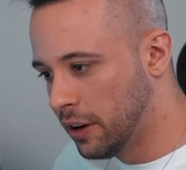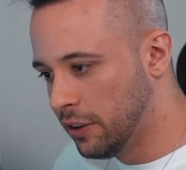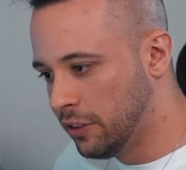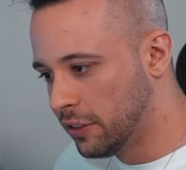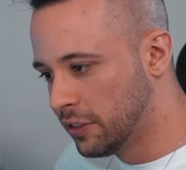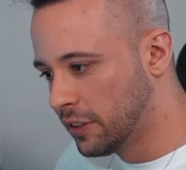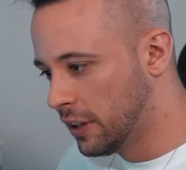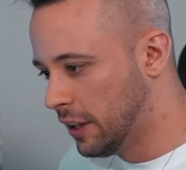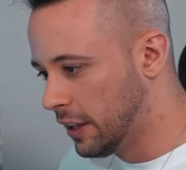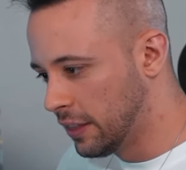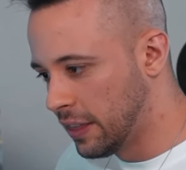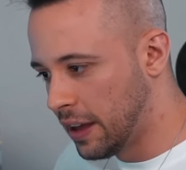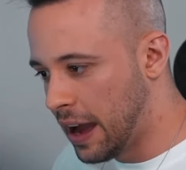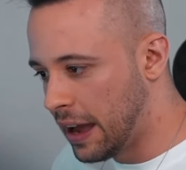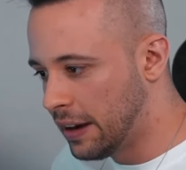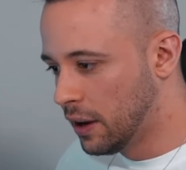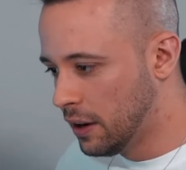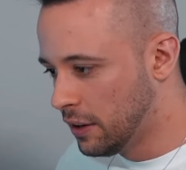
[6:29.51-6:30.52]
Just click
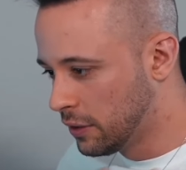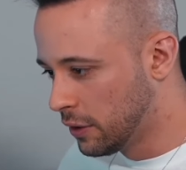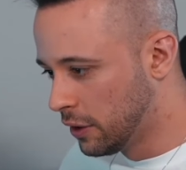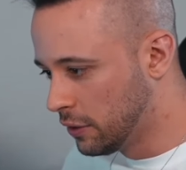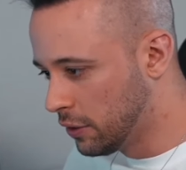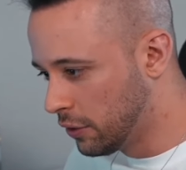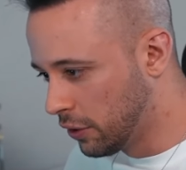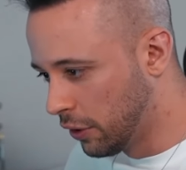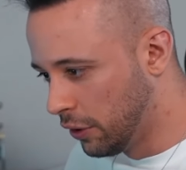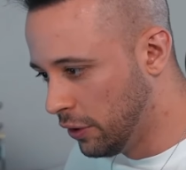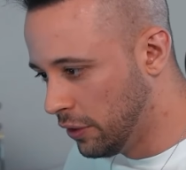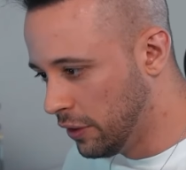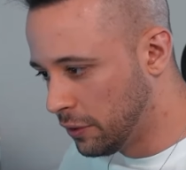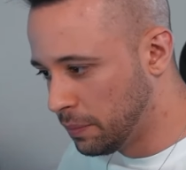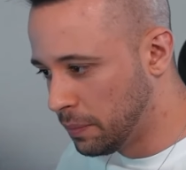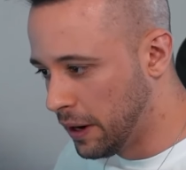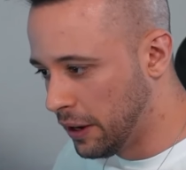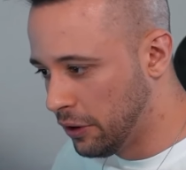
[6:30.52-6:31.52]
that and it's going to show you
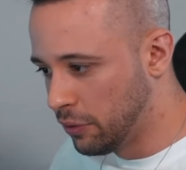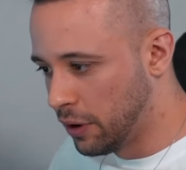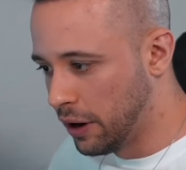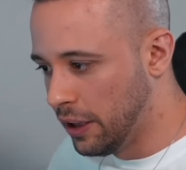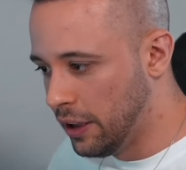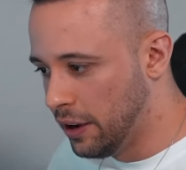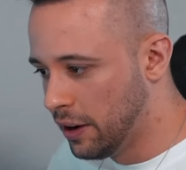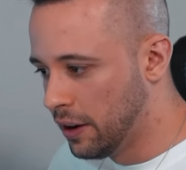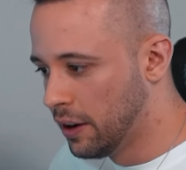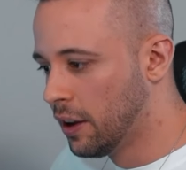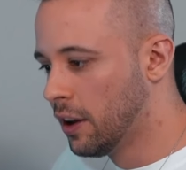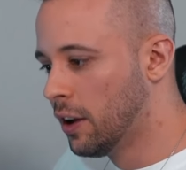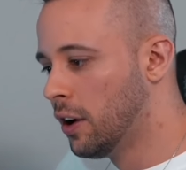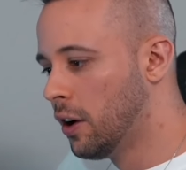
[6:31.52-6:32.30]
this page right here.